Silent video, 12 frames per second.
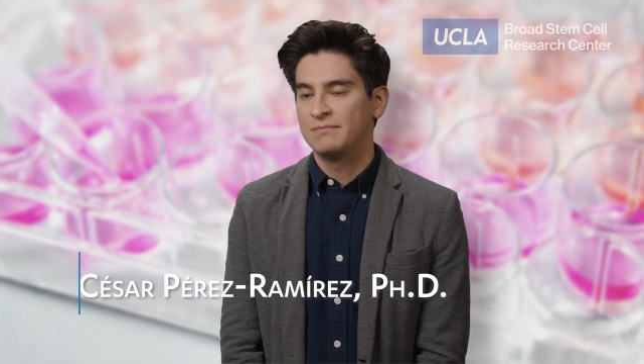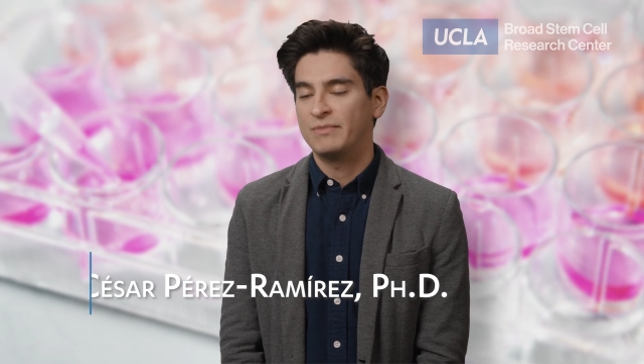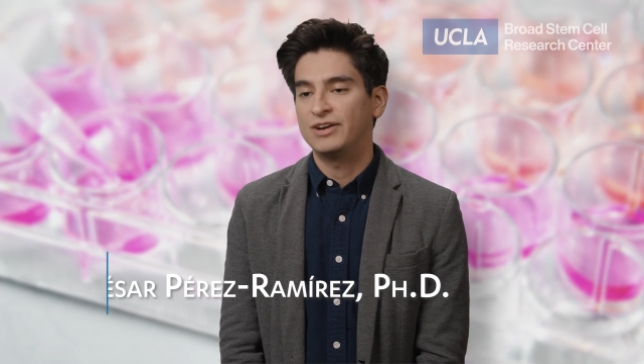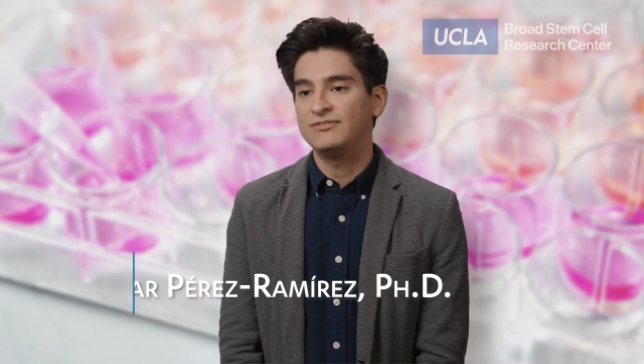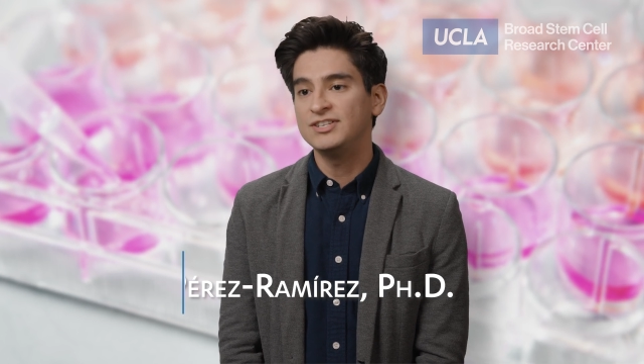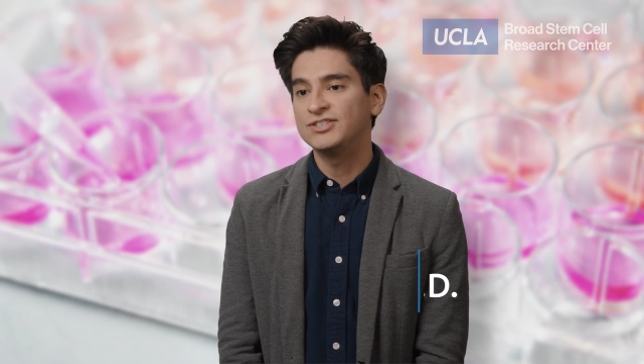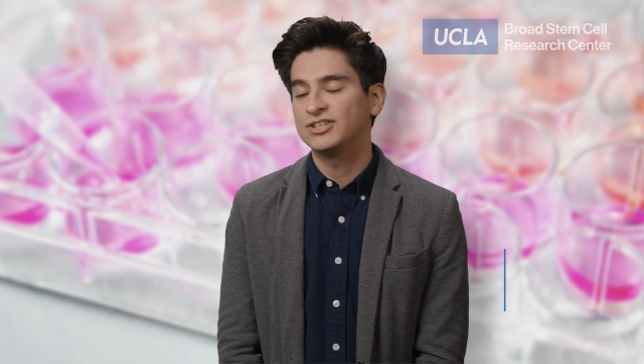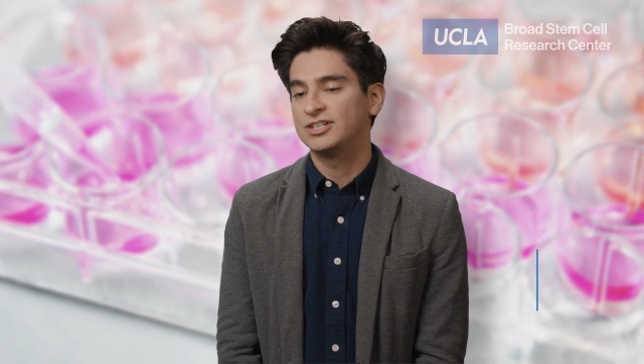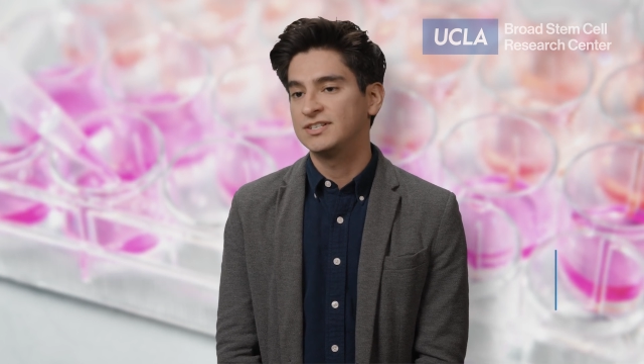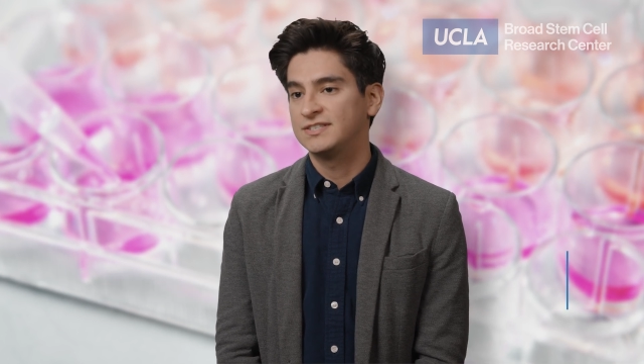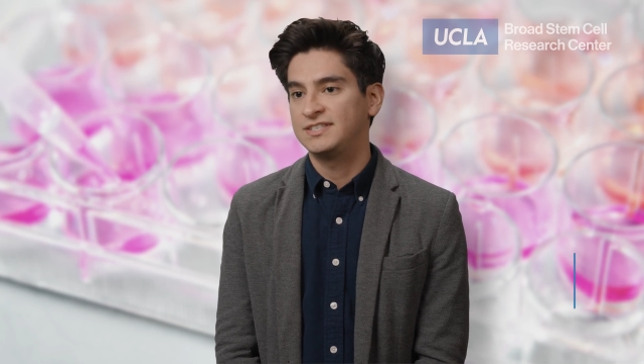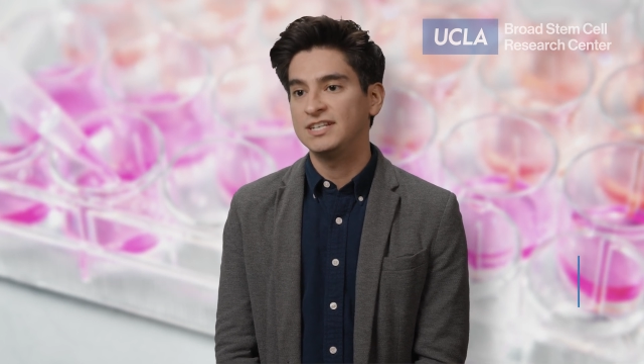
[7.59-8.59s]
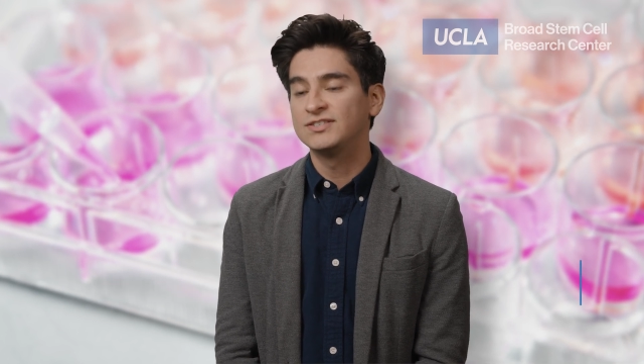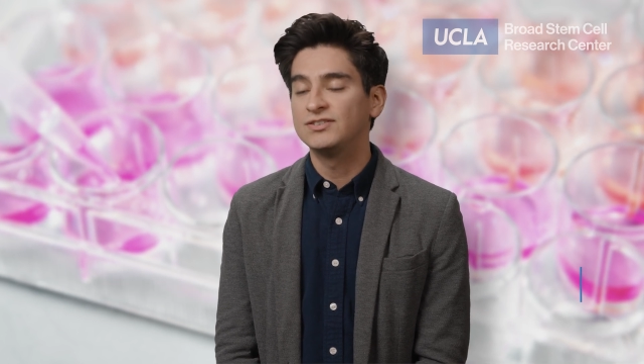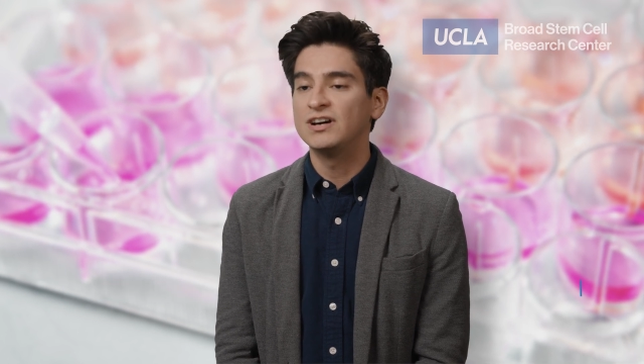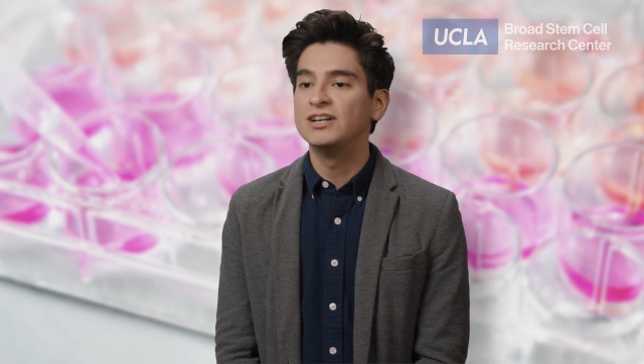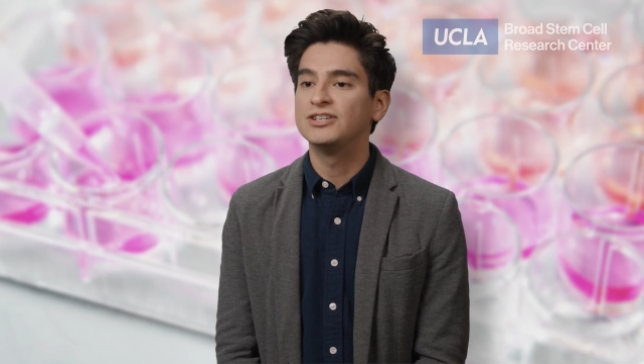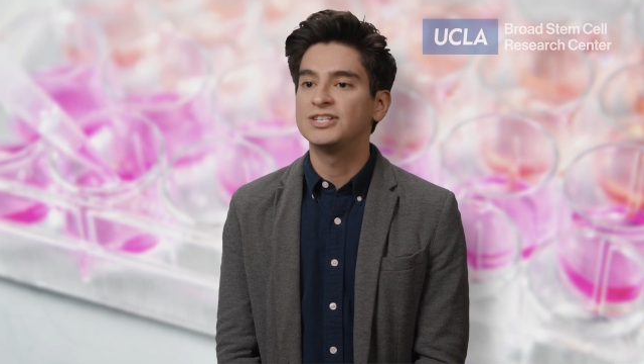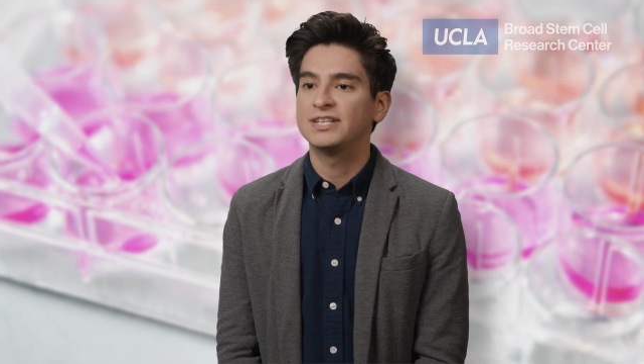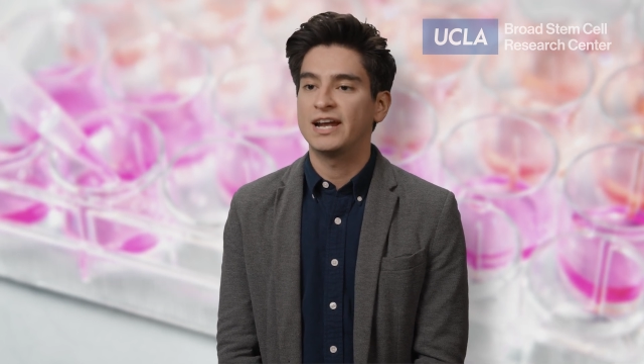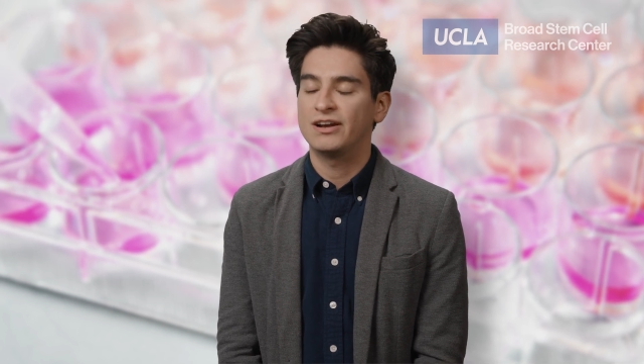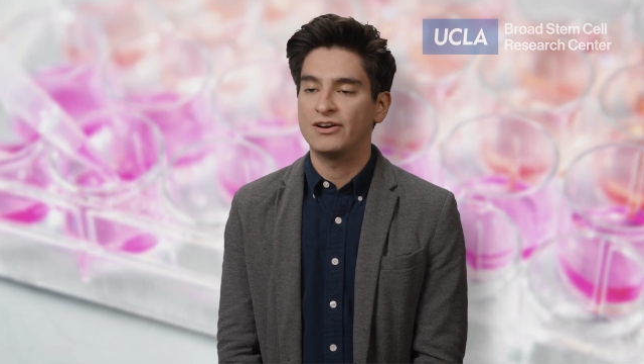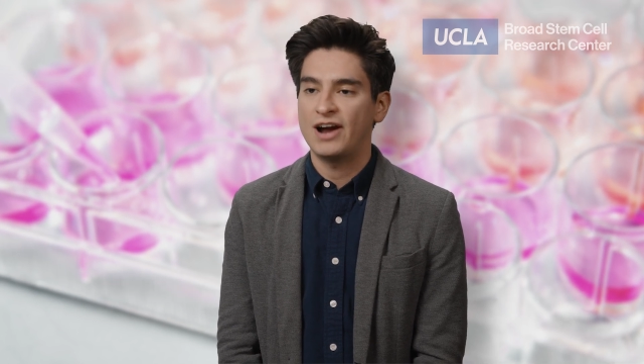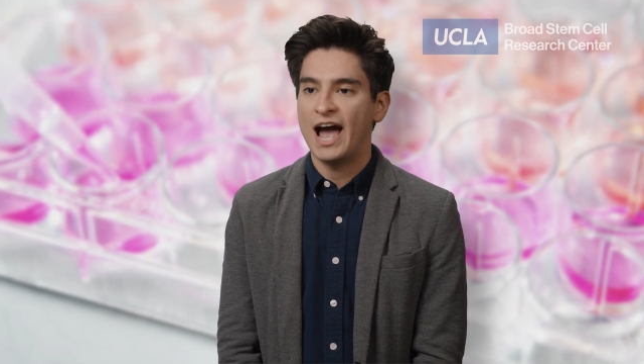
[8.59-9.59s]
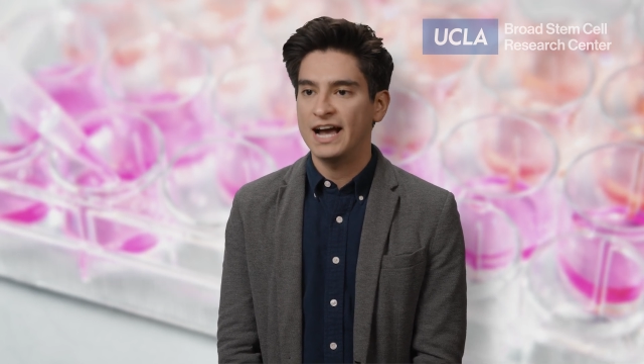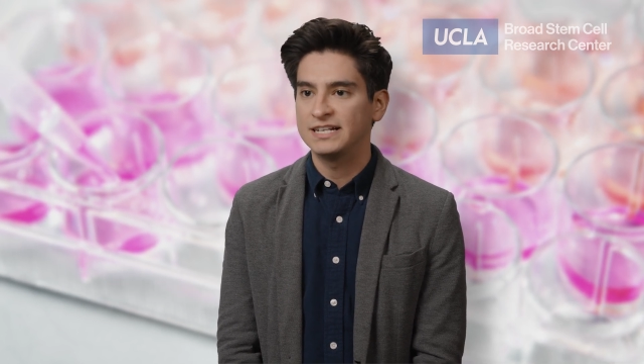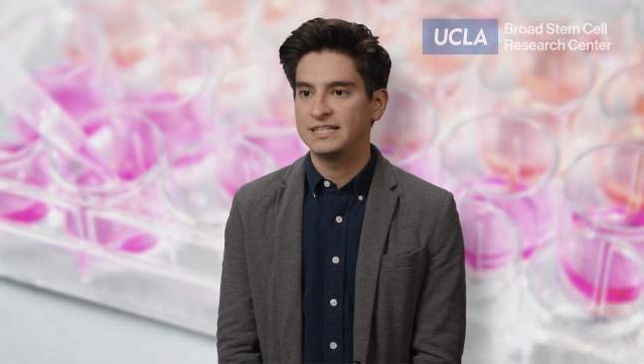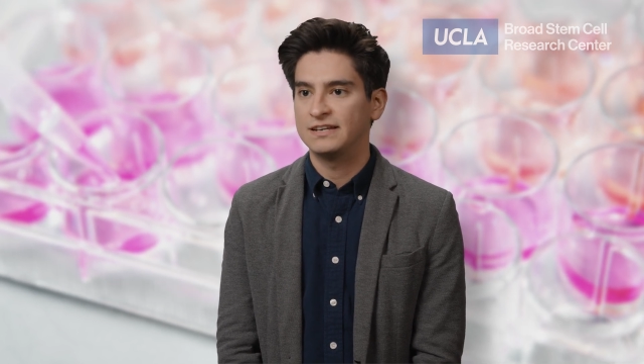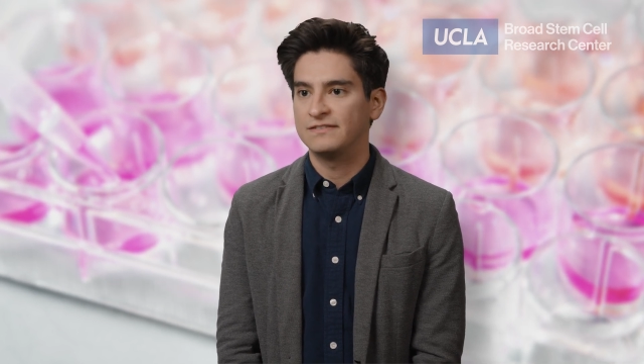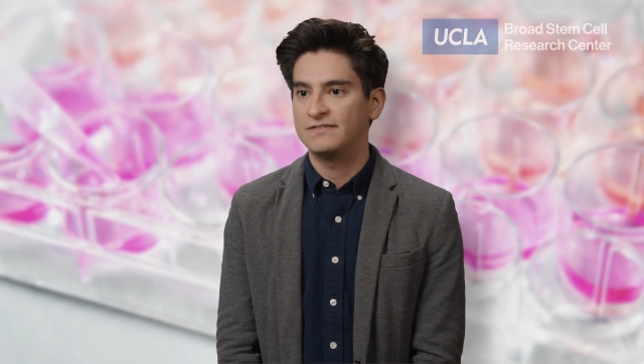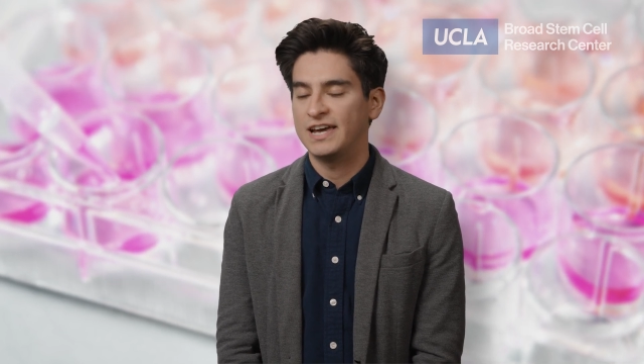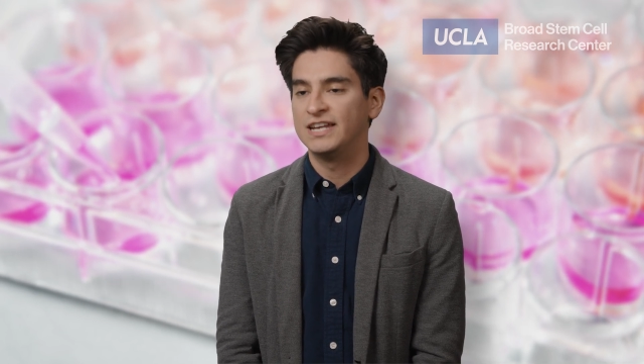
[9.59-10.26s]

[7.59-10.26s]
My research seeks to understand how active